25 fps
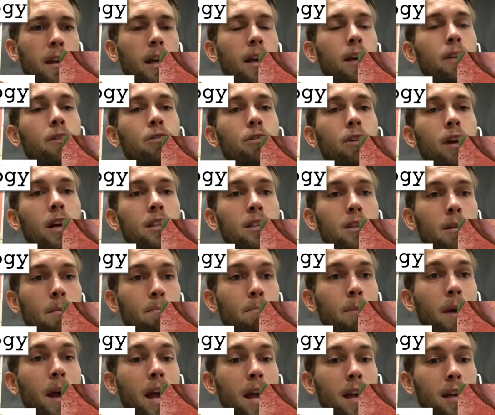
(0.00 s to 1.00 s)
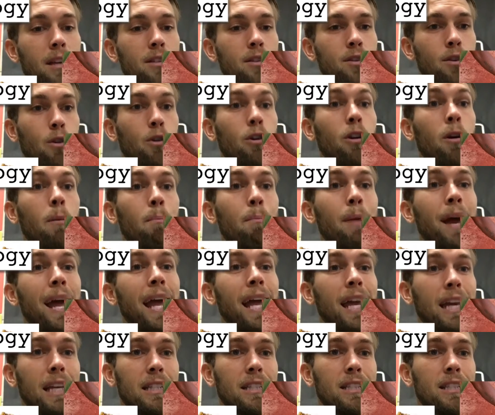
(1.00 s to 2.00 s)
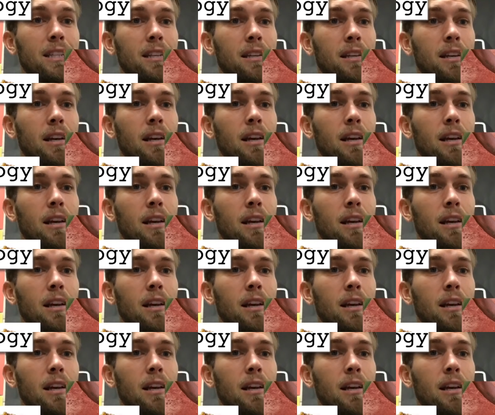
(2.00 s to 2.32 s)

it creates a paste or a paint